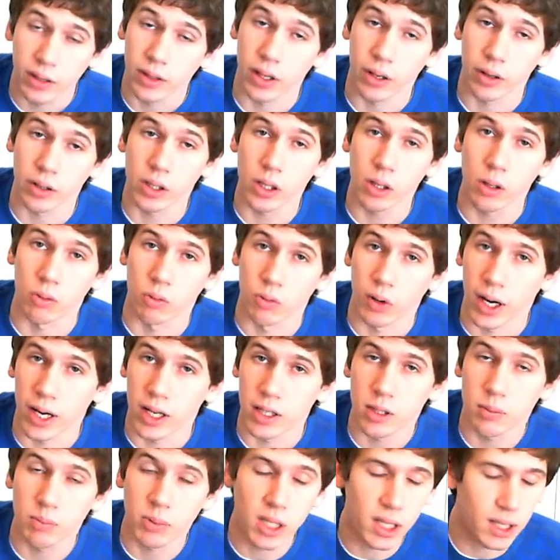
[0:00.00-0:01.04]
There we go, right
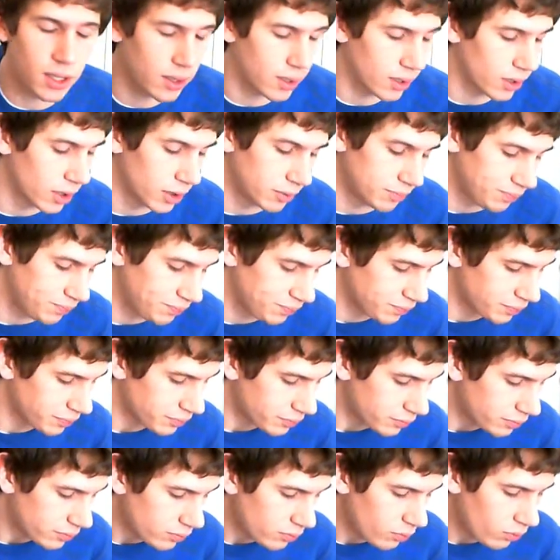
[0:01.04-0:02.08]
at the beginning again.
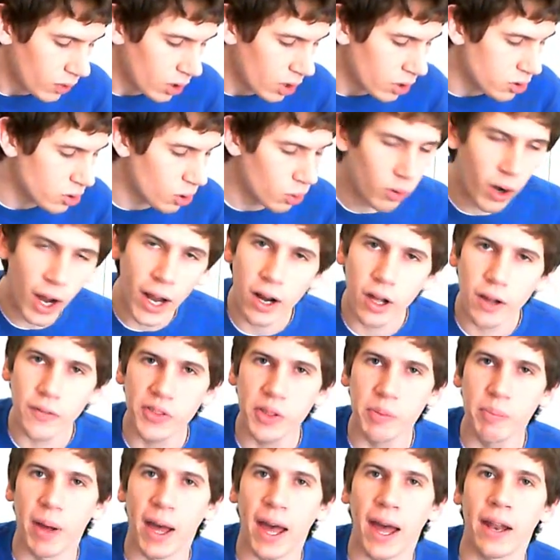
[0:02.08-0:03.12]
So right off
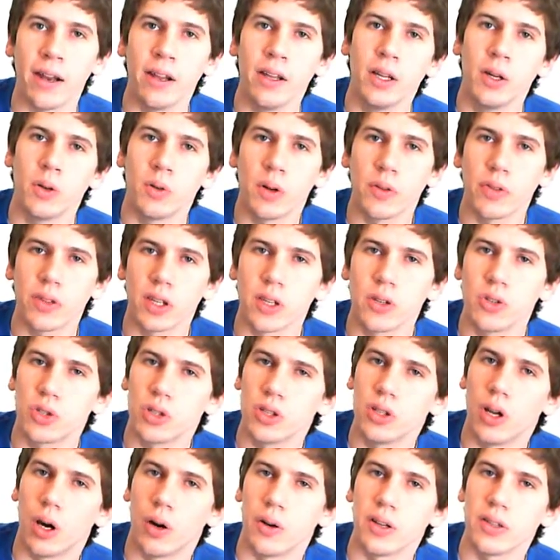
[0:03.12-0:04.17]
the bat, one thing you
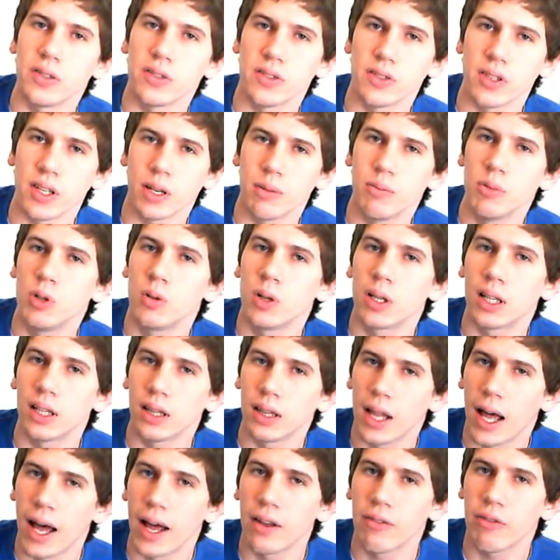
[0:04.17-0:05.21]
should notice is that I'm doing a
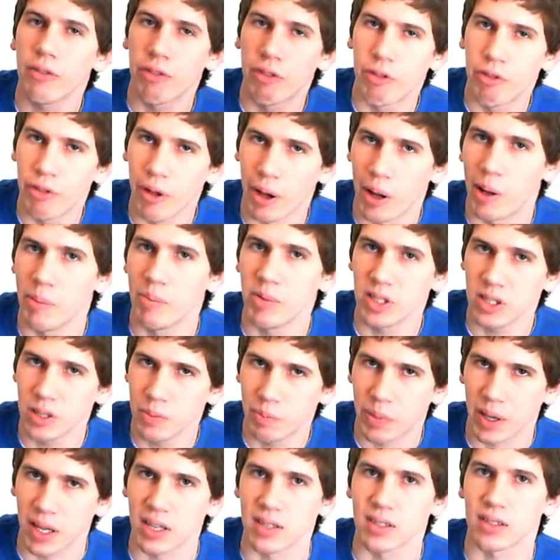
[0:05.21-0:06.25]
lot of thumb as the
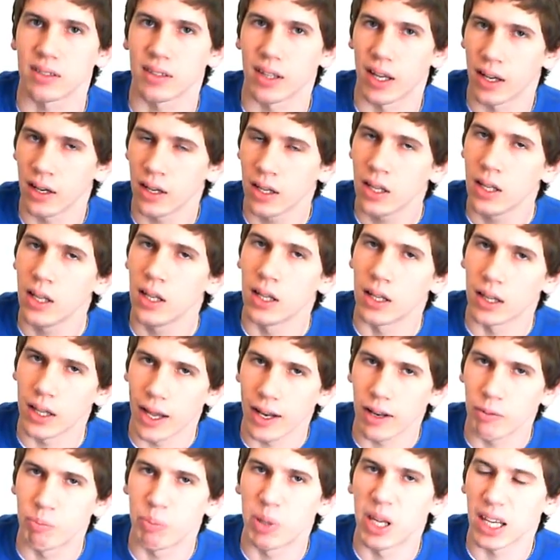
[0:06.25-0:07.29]
bass line, a
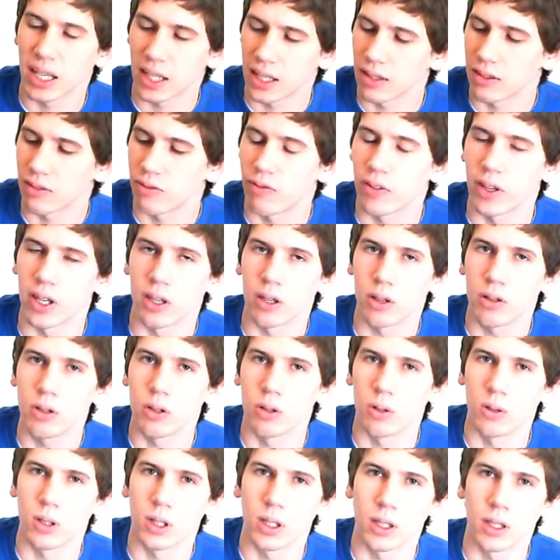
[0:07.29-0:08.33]
lot of picking finger,
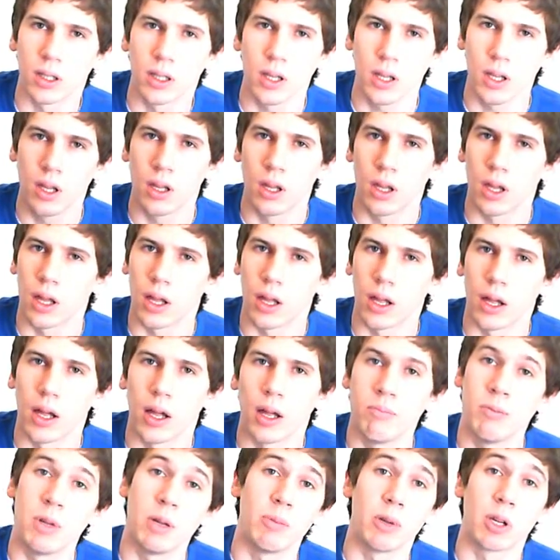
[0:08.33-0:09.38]
doing
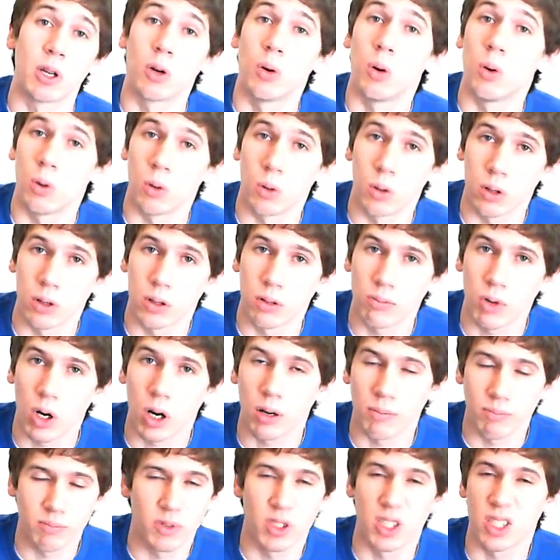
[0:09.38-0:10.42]
maybe chord,
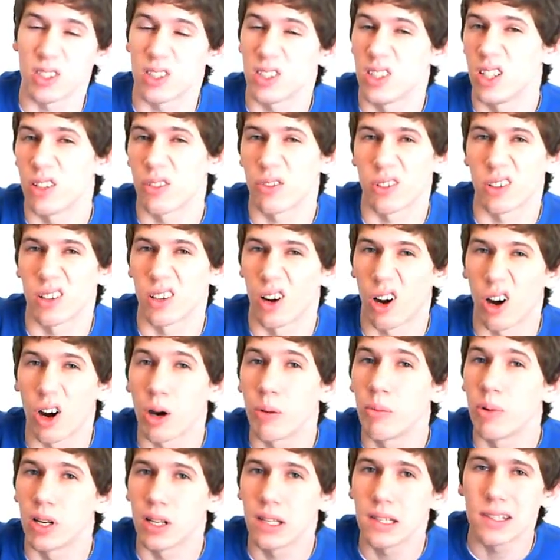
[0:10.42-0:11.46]
just different
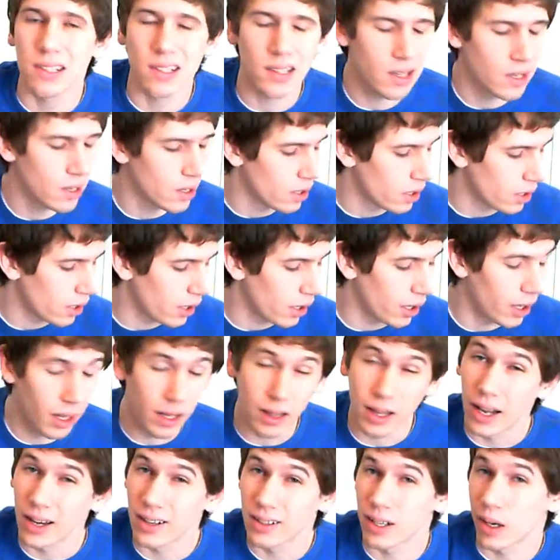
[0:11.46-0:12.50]
harmonies. A
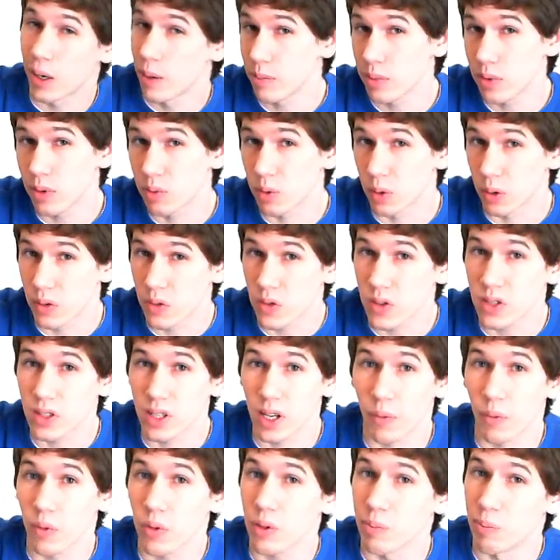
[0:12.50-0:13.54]
lot of times, 3rd and the
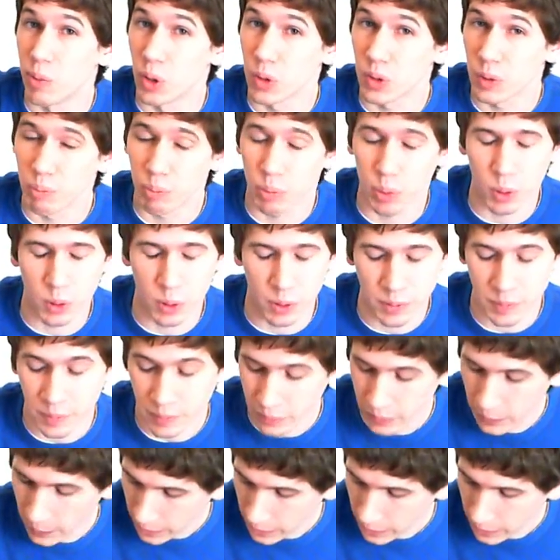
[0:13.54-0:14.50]
7th, most important.